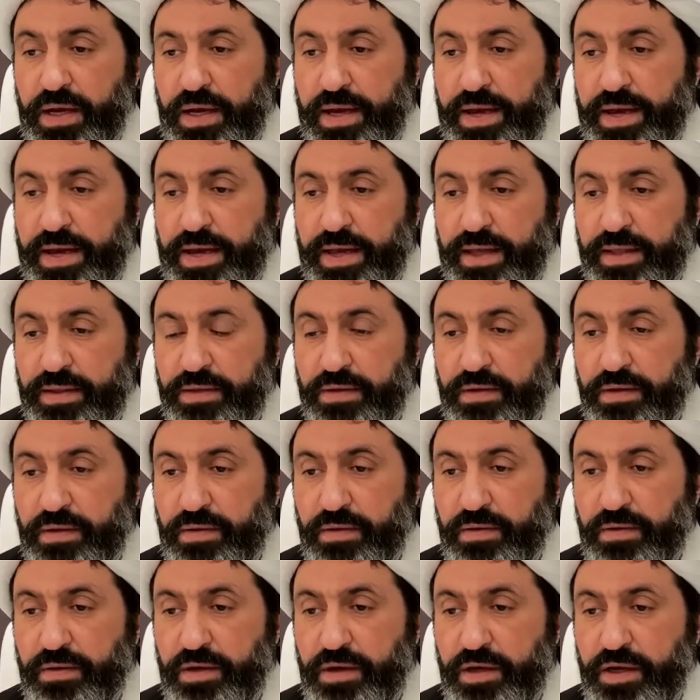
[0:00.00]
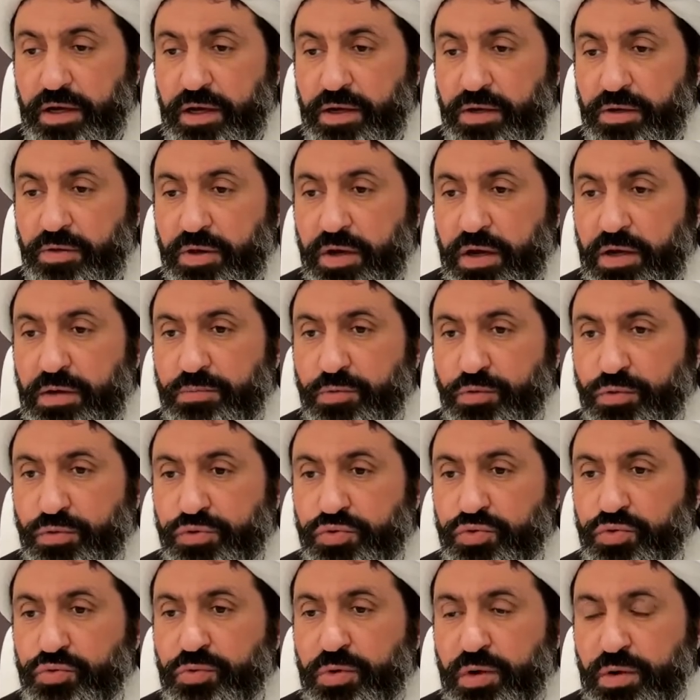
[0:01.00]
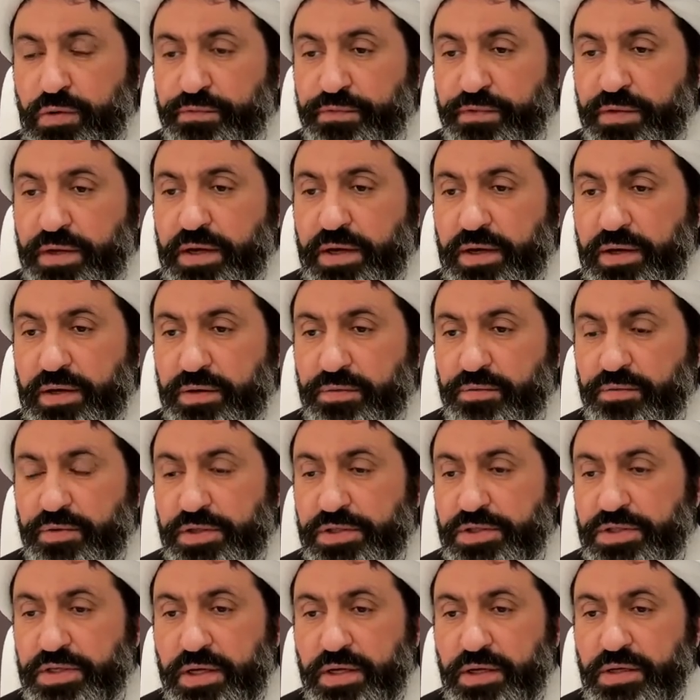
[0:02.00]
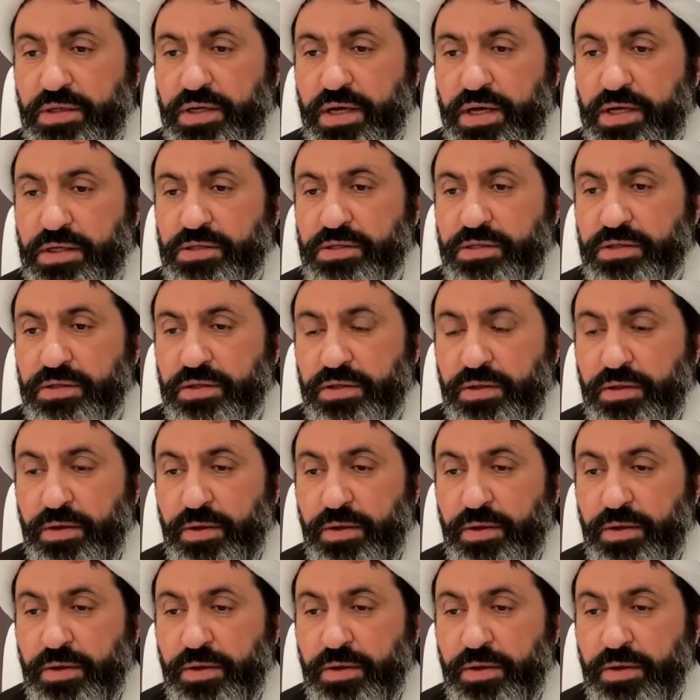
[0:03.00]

And in Ilm Usul al-Fiqh, we say that